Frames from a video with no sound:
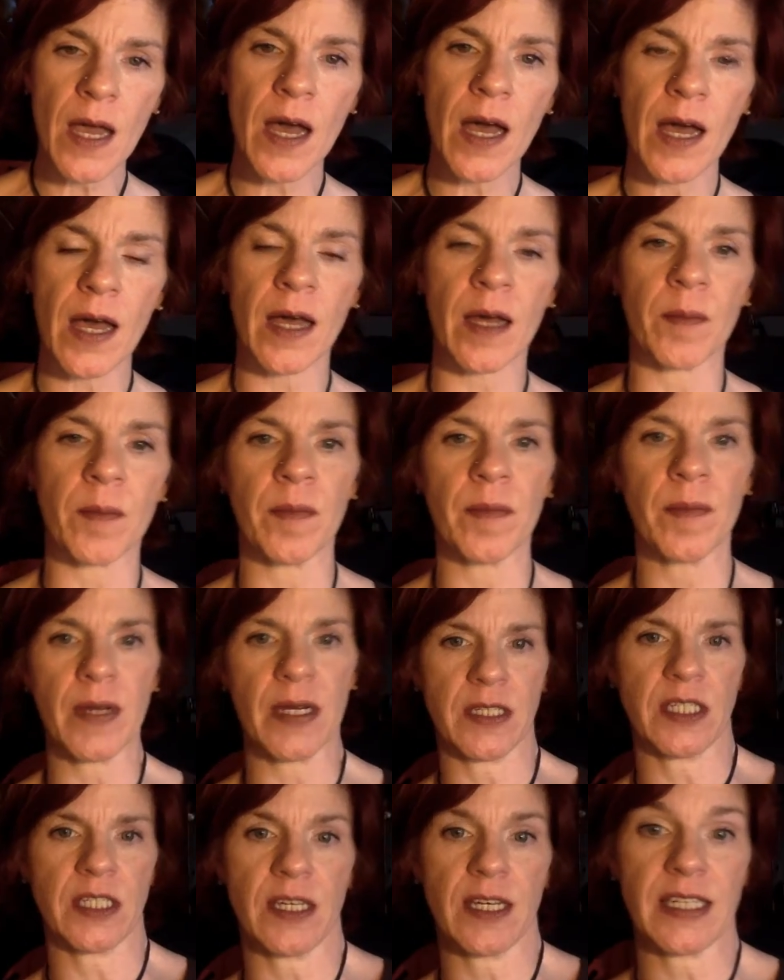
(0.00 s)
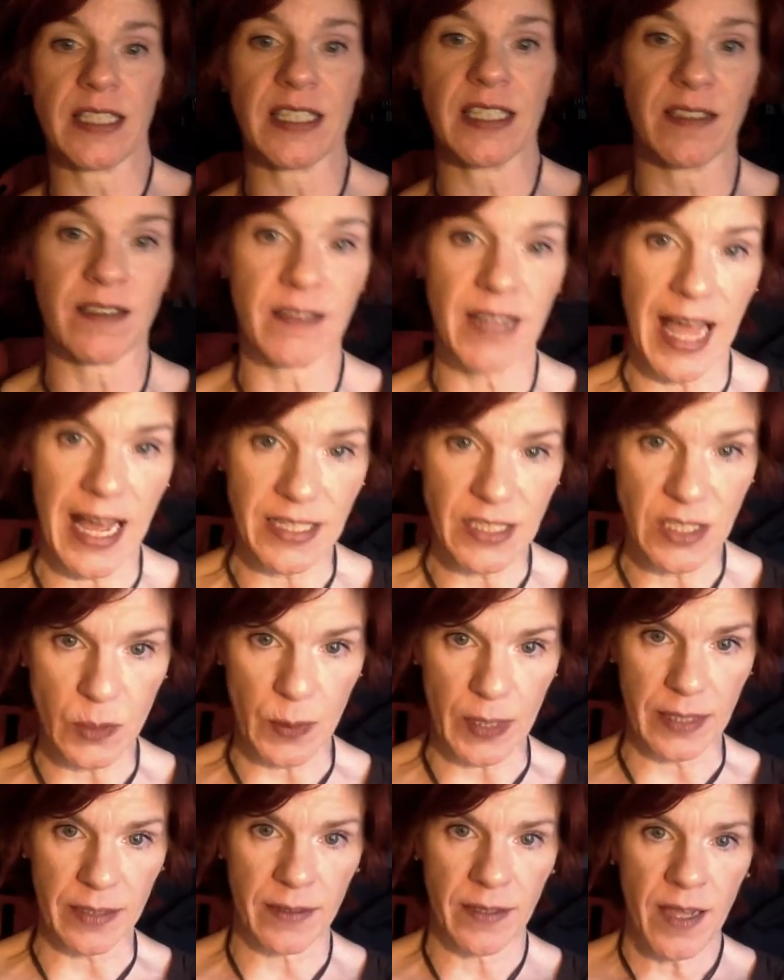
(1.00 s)
until you get to the last
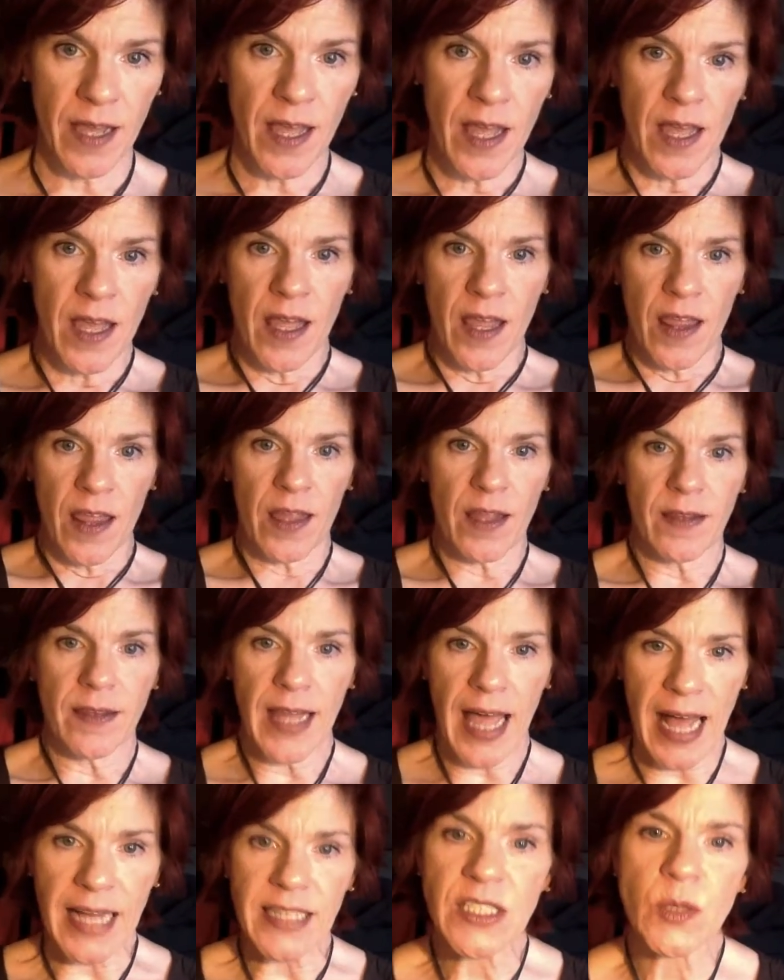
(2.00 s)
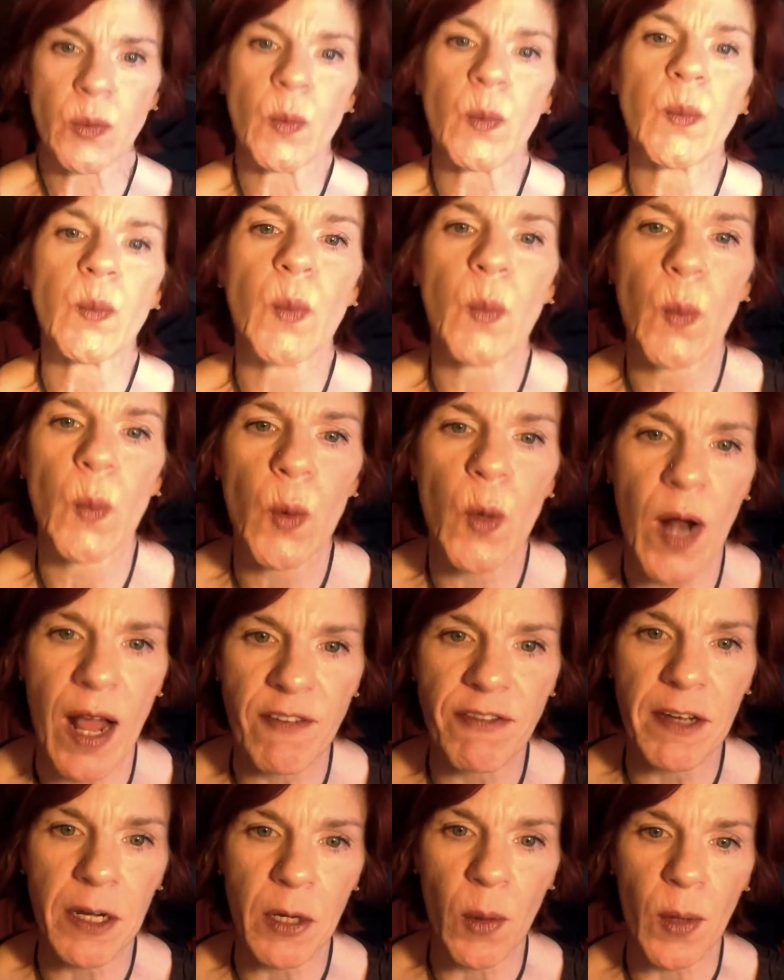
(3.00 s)
one. The last
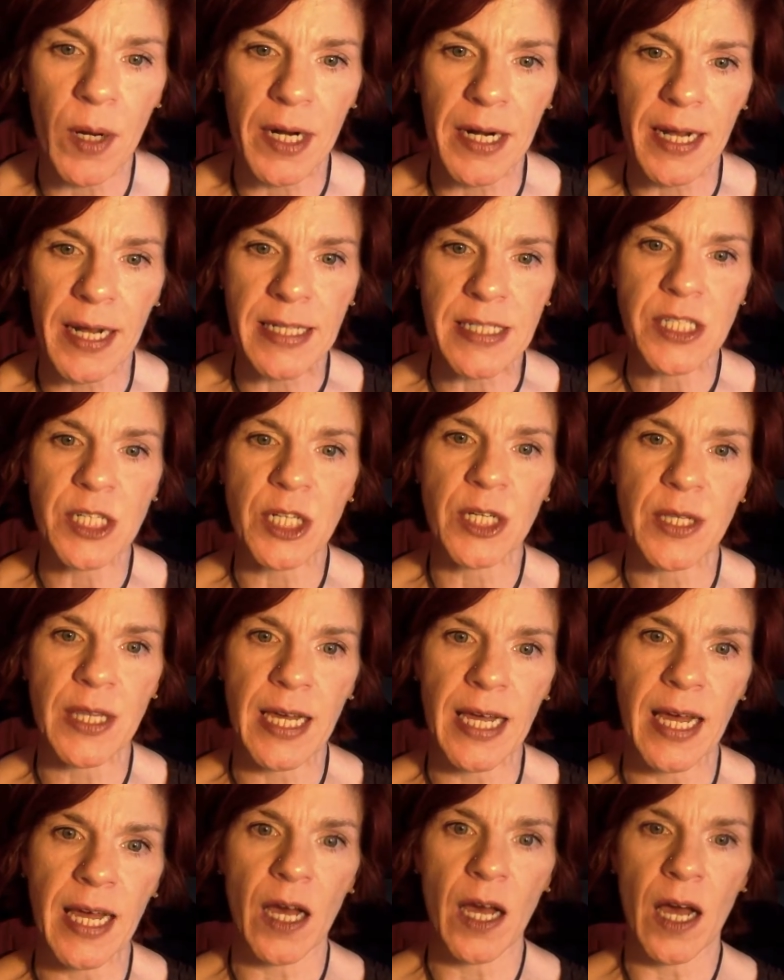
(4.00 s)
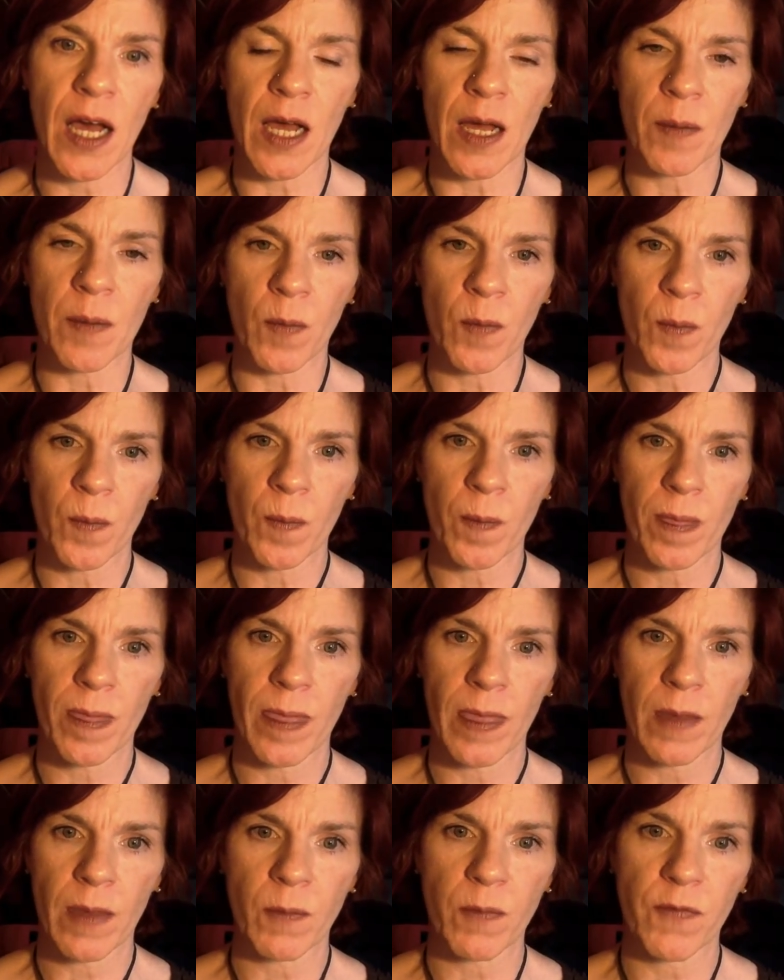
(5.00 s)
graphic organizer that
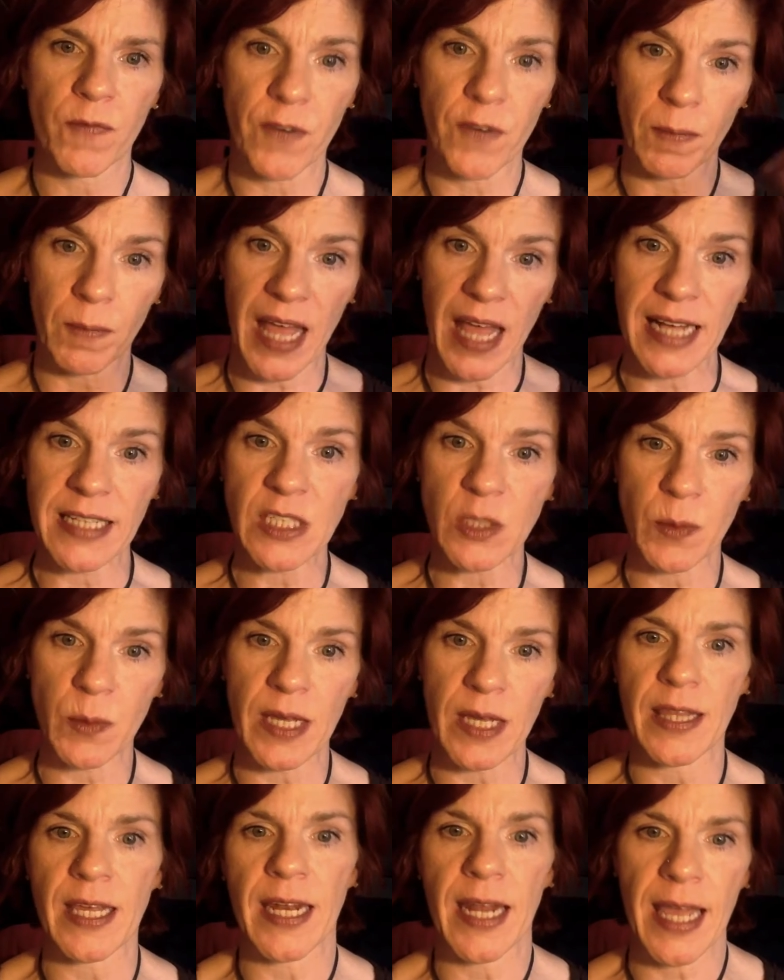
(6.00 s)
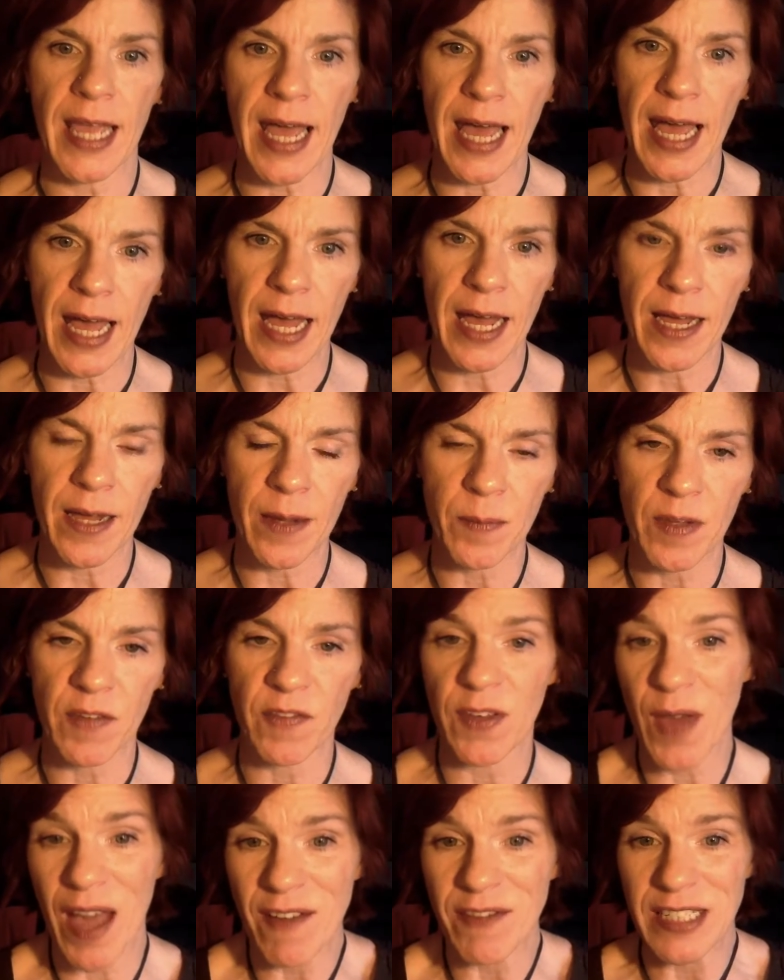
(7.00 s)
from last week that I
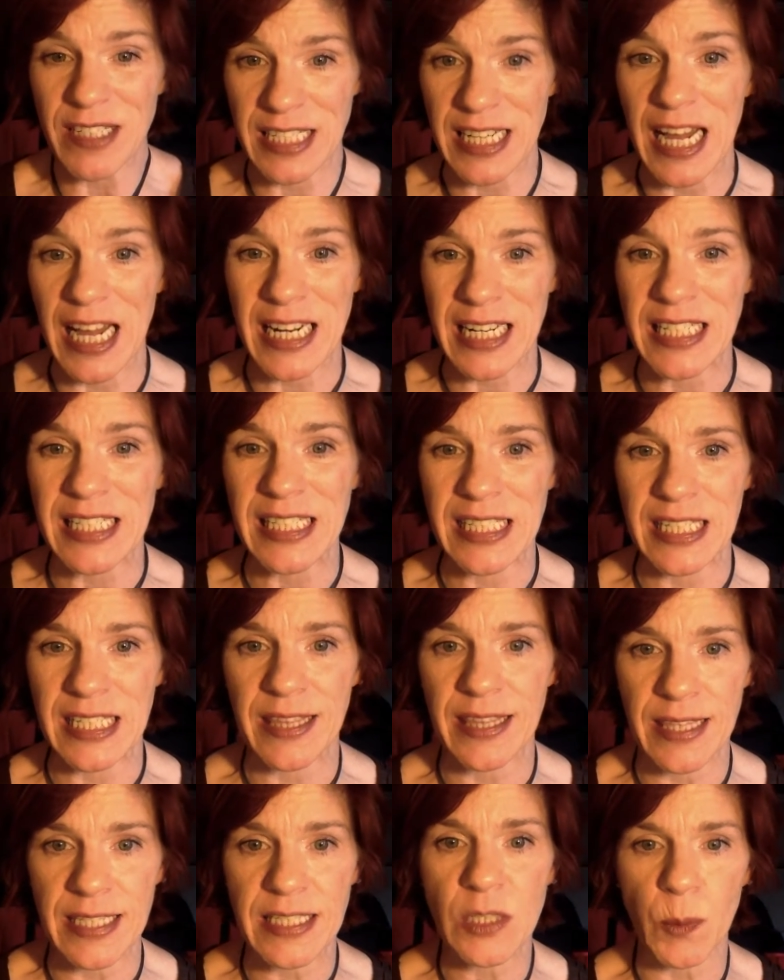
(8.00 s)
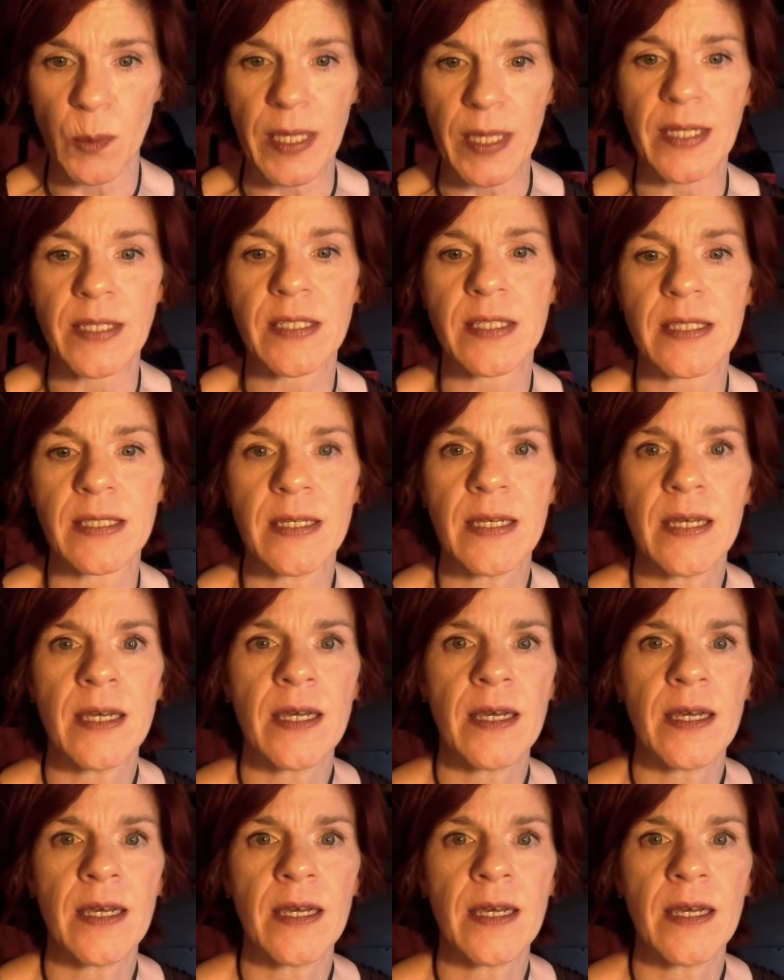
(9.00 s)
if you haven't done is in this week's